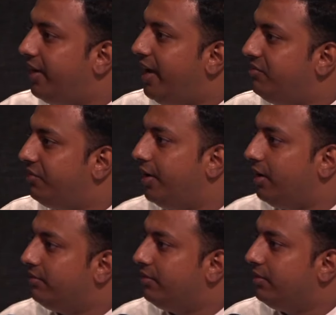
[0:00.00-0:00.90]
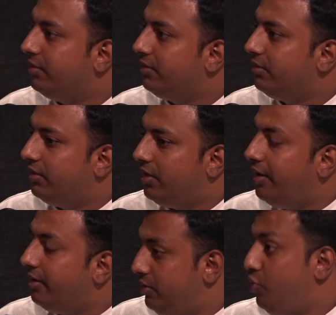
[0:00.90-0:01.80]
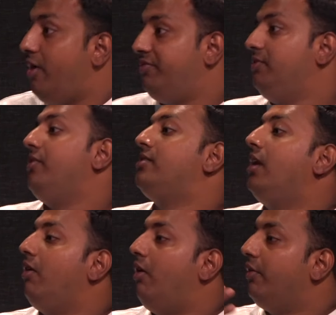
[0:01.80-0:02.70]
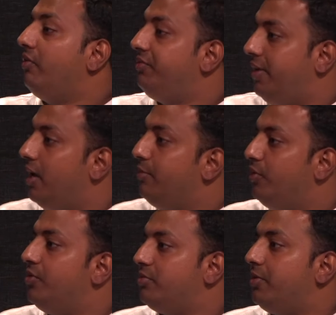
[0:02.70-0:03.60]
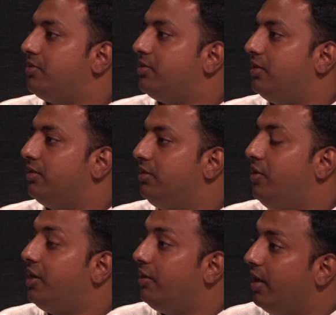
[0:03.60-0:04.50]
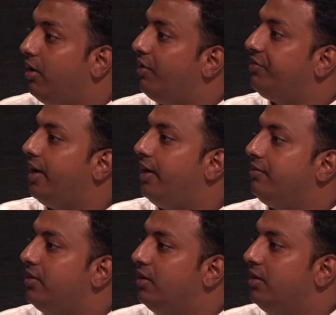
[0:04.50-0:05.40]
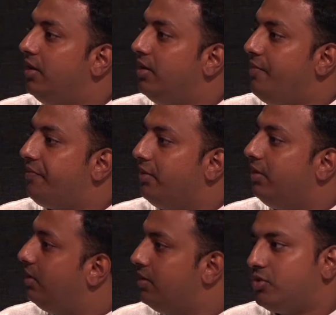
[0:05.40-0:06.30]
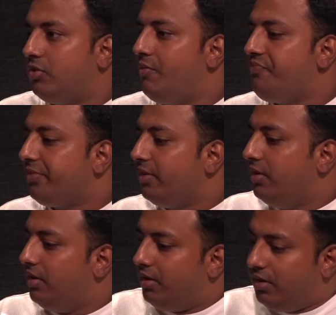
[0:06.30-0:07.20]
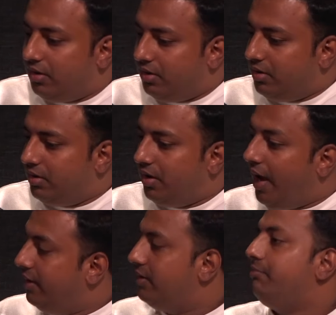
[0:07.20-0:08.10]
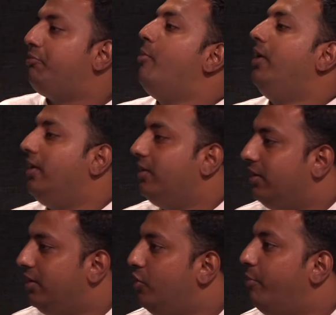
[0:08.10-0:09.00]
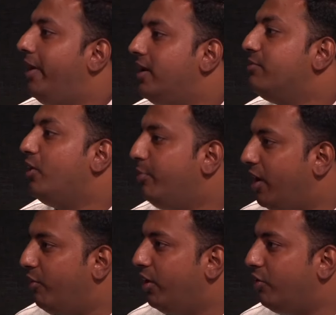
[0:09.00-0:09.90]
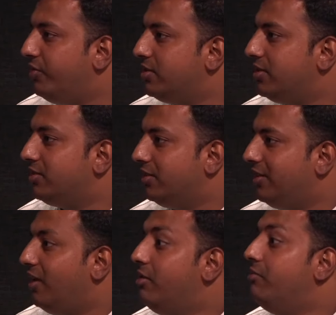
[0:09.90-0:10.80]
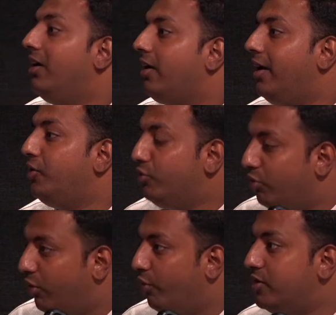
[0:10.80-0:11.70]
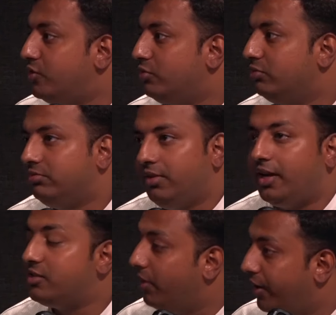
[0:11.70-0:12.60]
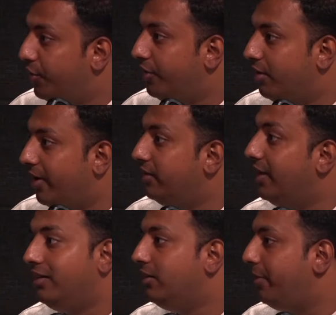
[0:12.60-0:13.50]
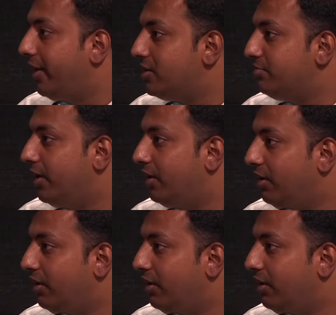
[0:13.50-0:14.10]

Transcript: time frame, and you have invested a lot of time into this person. You have given a lot of time. So, and probably your parents may not be aware of these things. They will get to know once you explain it to them, and then the parents may